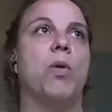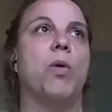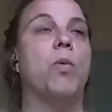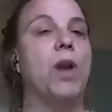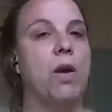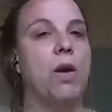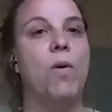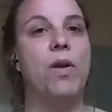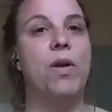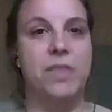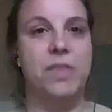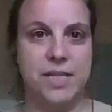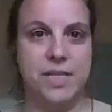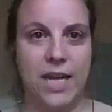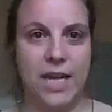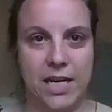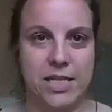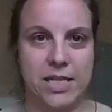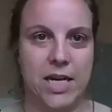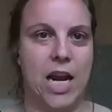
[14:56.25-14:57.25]
When I went the
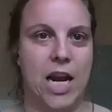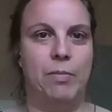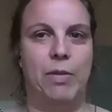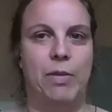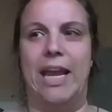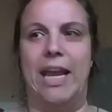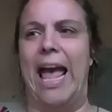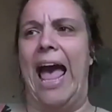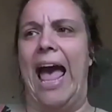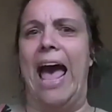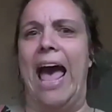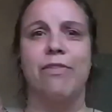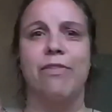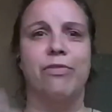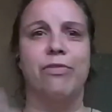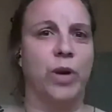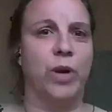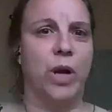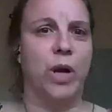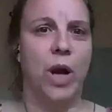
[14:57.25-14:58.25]
second time, like
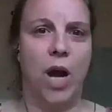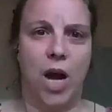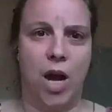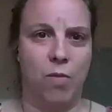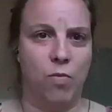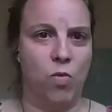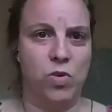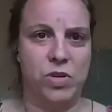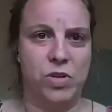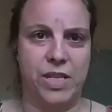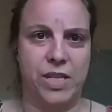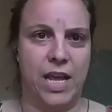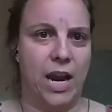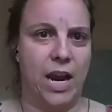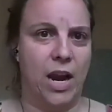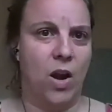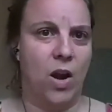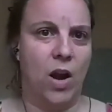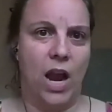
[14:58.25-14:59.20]
AFRICOM was there,